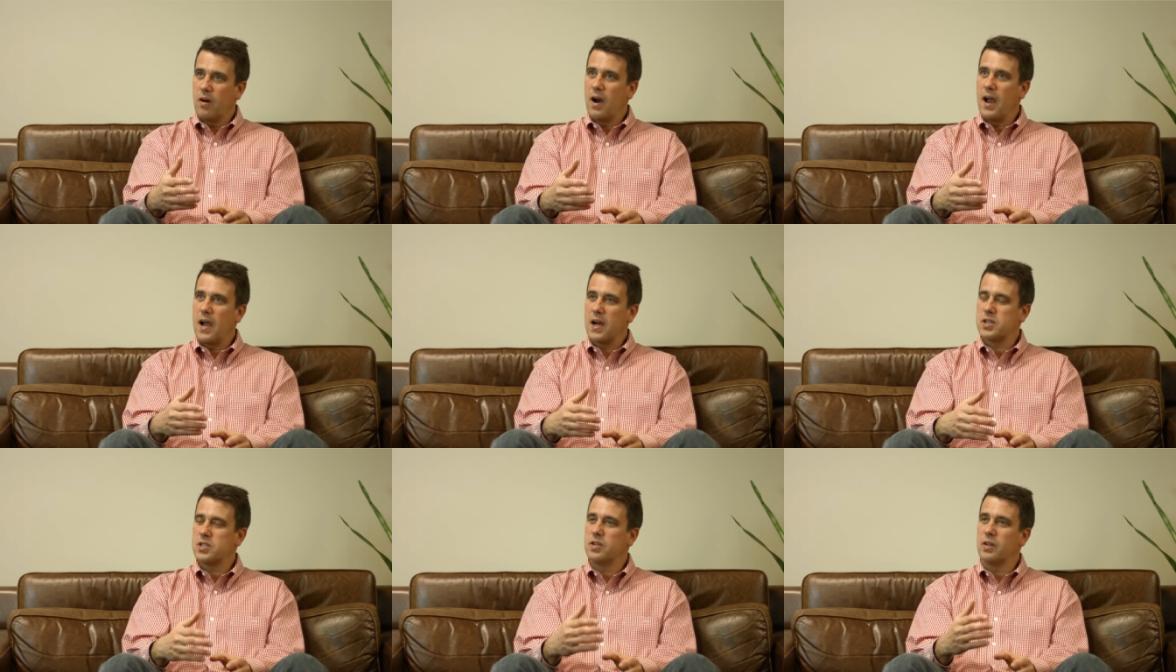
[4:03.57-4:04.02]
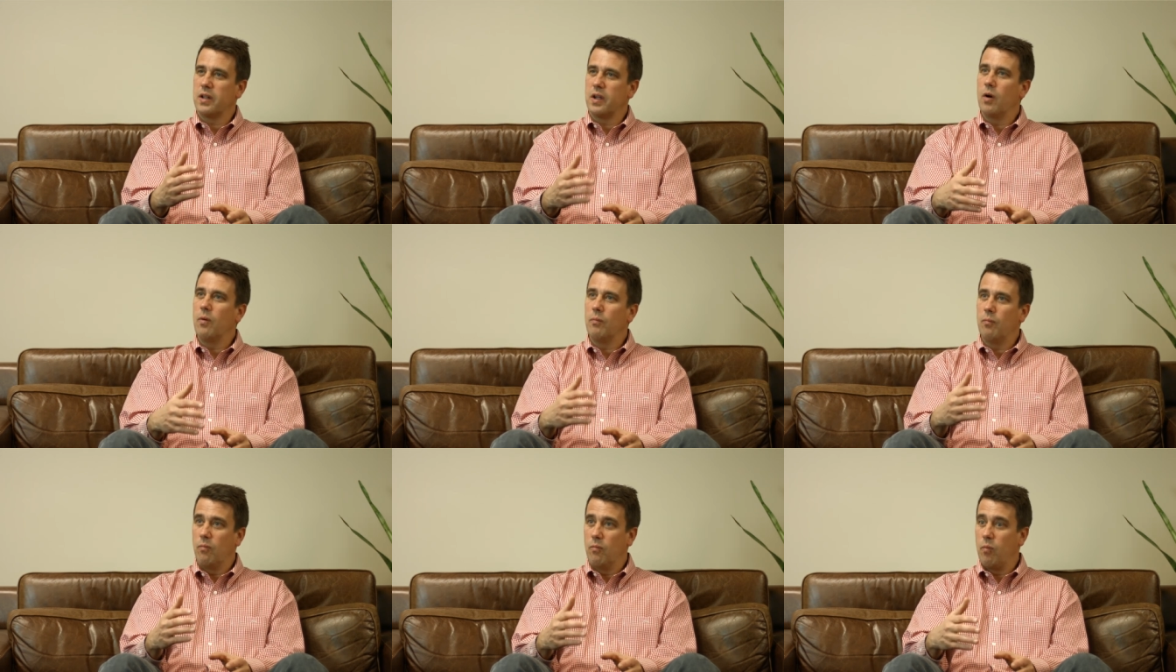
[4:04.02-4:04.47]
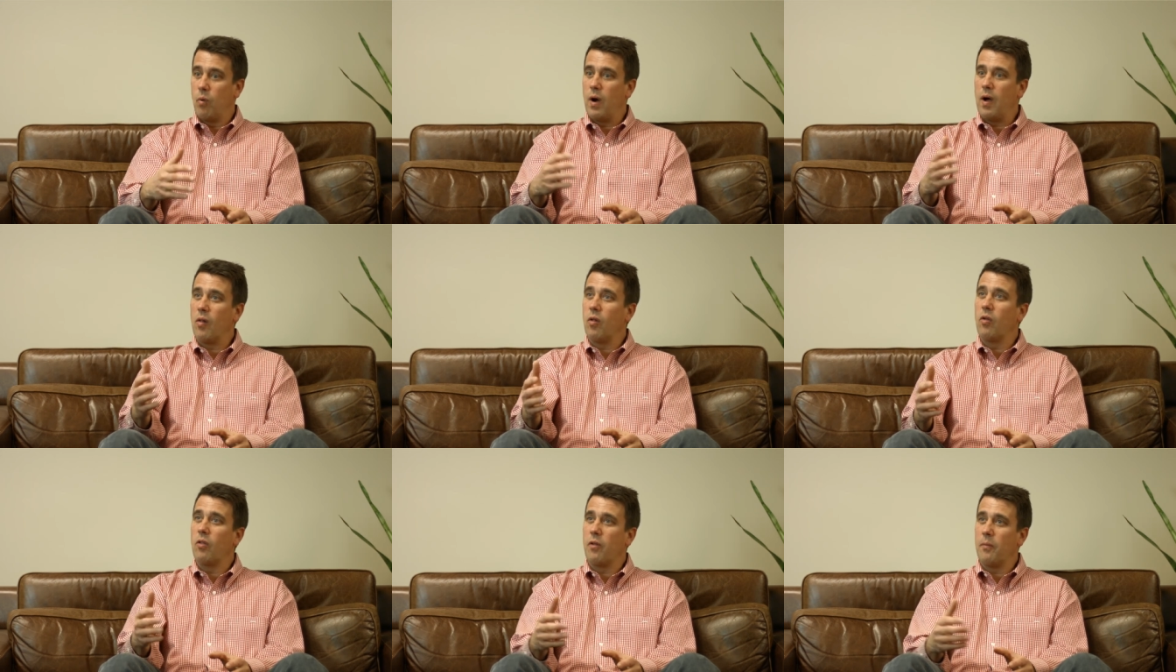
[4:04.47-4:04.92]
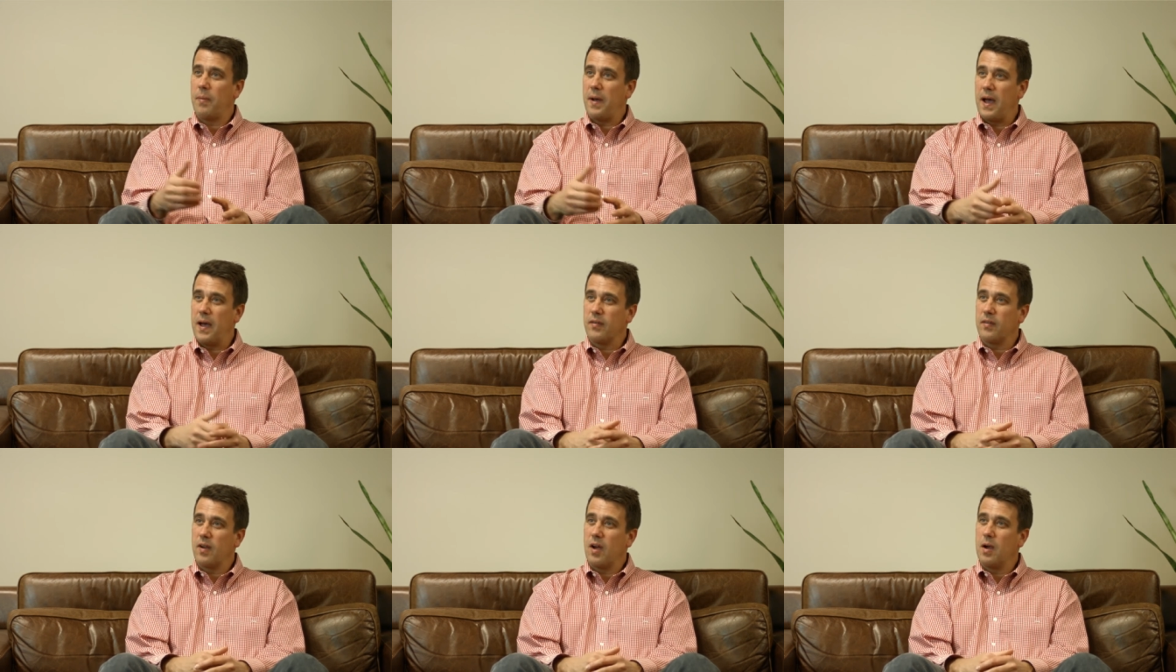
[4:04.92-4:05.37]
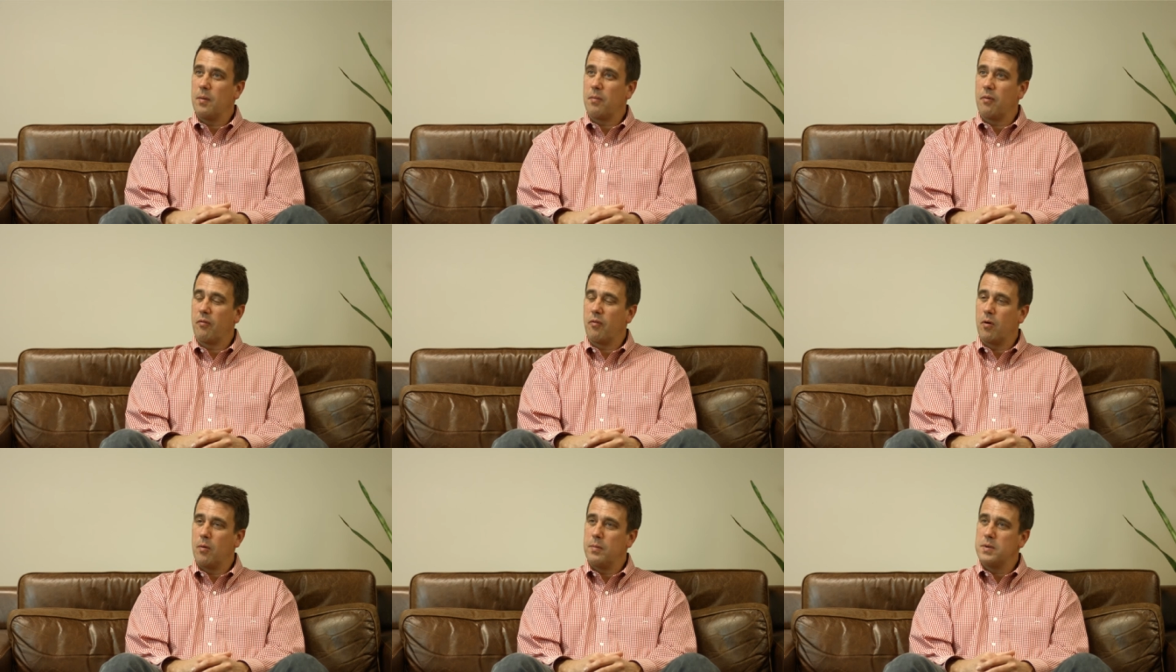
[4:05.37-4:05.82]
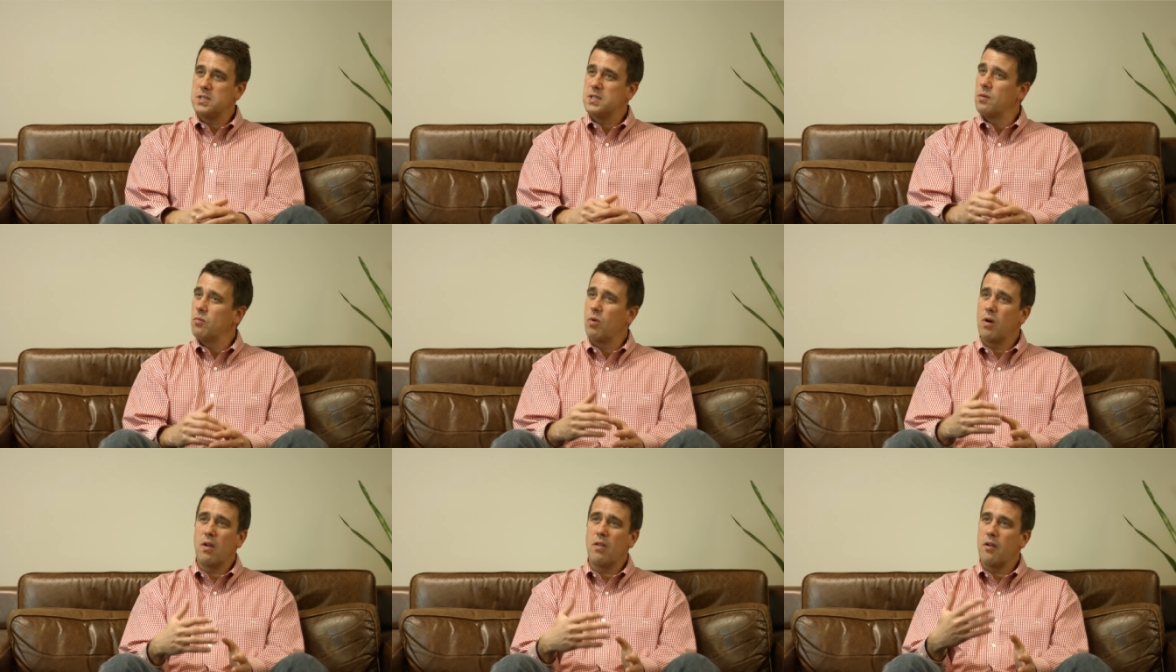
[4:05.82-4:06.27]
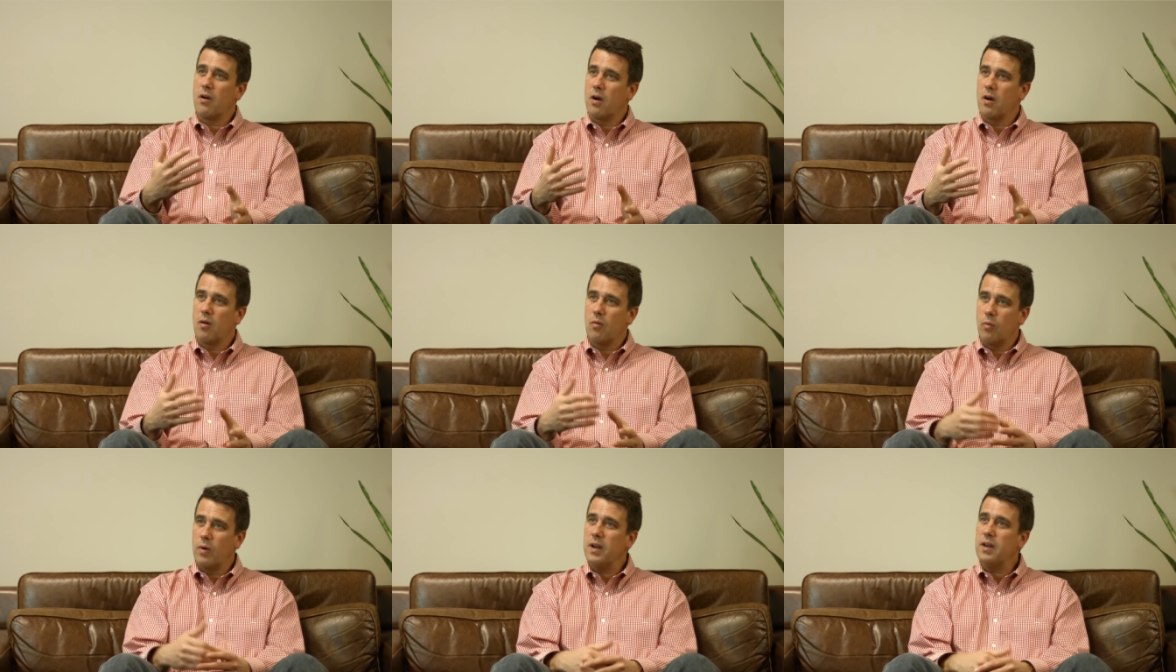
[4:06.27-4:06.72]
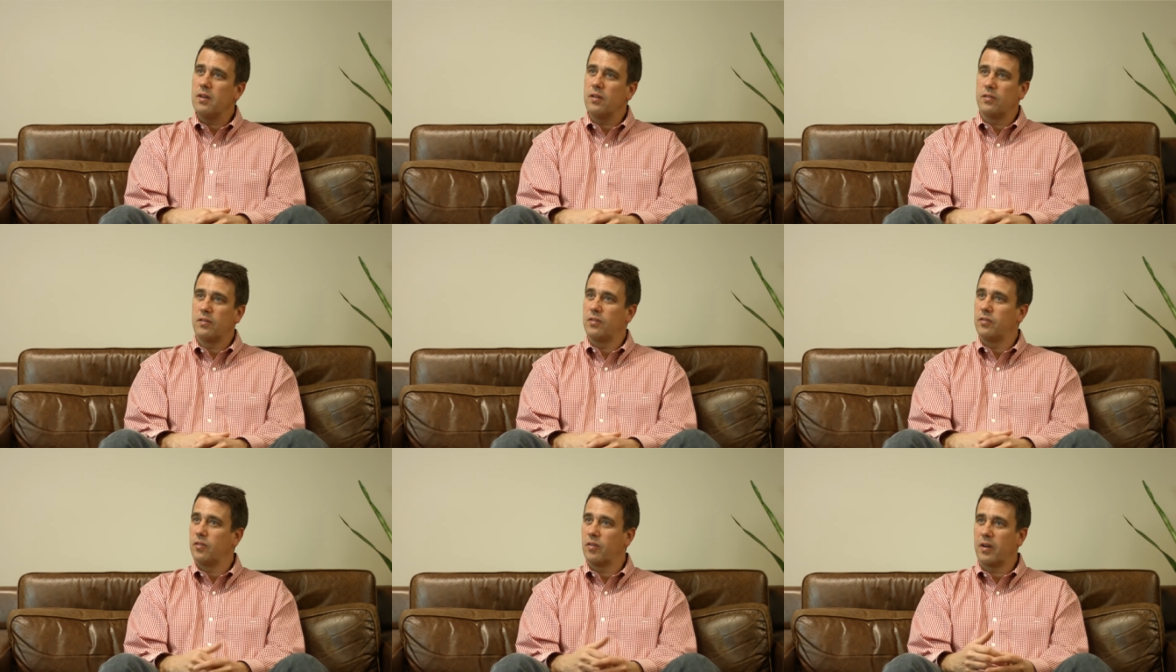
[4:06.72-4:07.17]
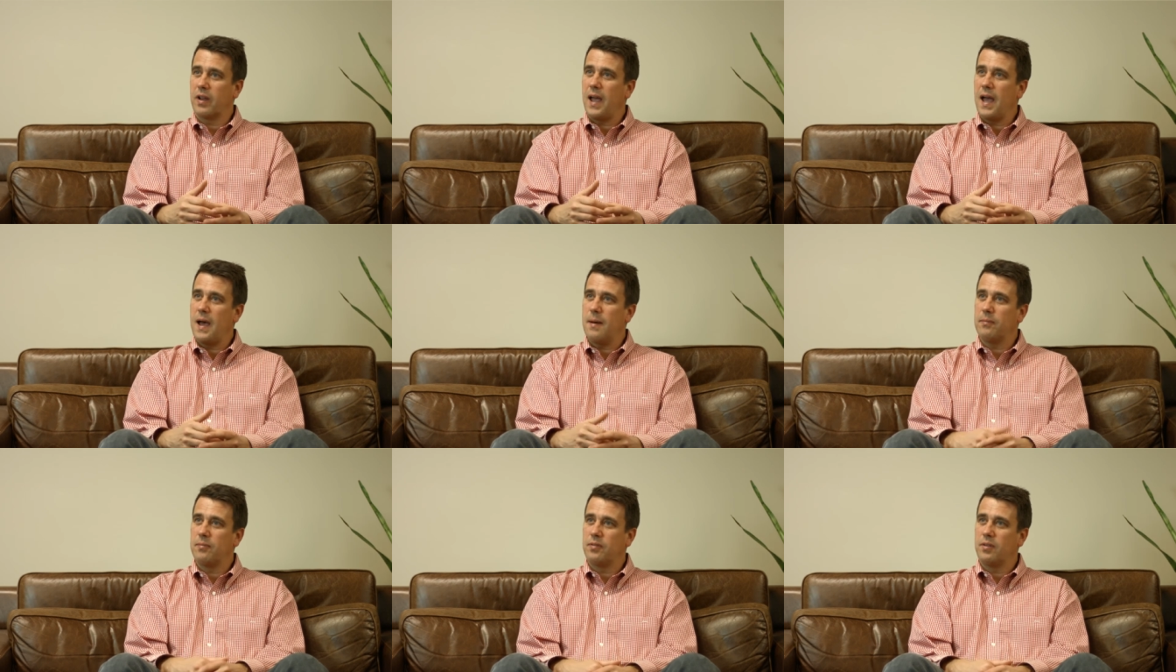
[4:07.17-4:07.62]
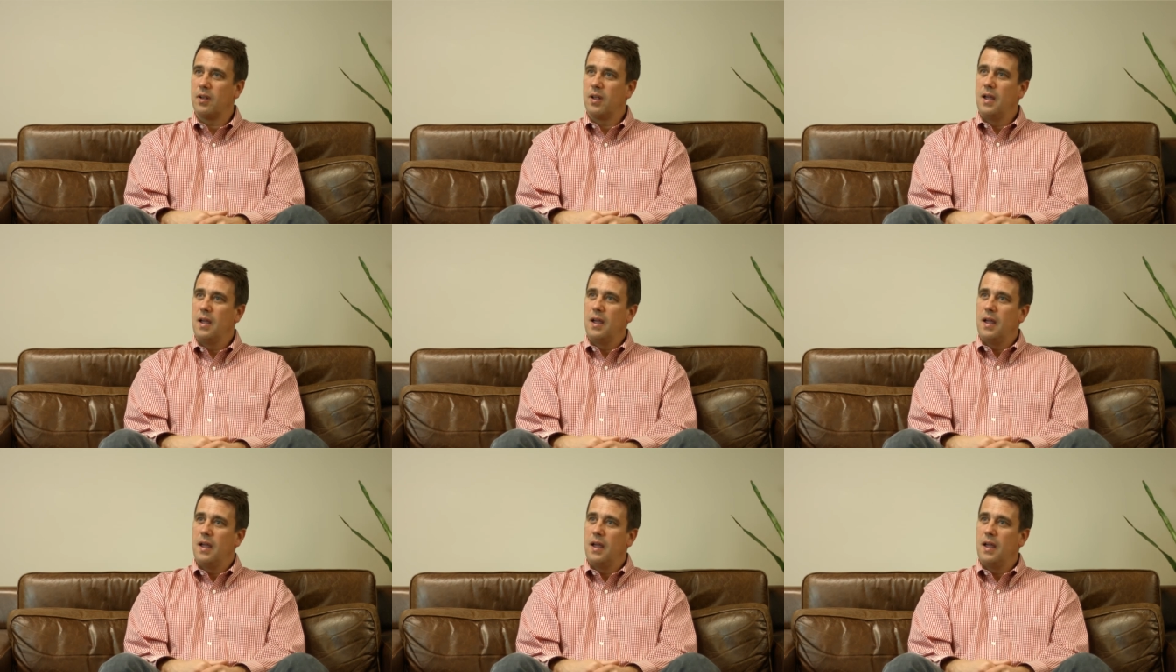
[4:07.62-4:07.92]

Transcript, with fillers: actually well on the path to high performance, and where there are weaknesses or gaps.